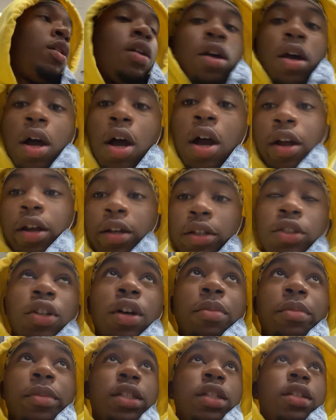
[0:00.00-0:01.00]
Alright, so
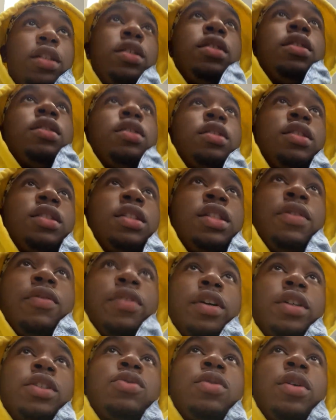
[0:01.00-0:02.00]
I'm in C V
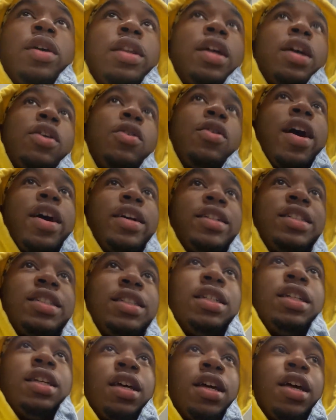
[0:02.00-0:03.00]
S right now.
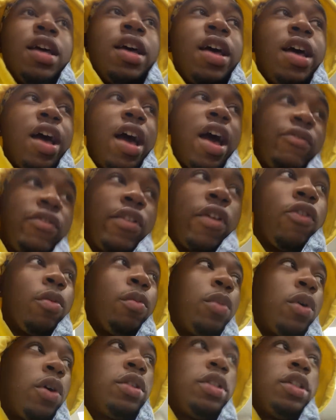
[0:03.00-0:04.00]
Honestly, I've never
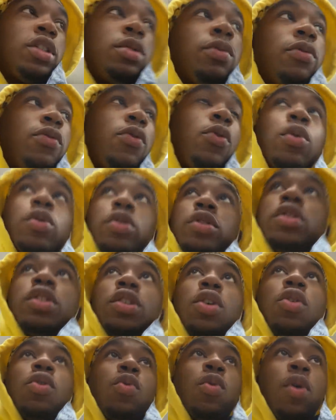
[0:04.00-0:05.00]
bought this before, so
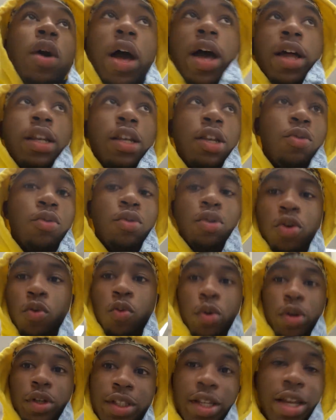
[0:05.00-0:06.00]
I don't know
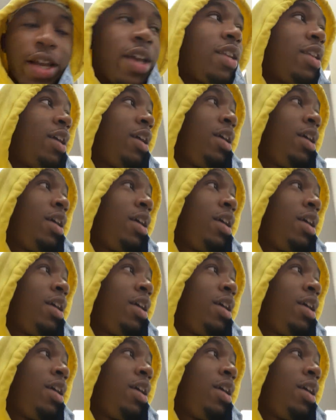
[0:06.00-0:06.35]
where it's at.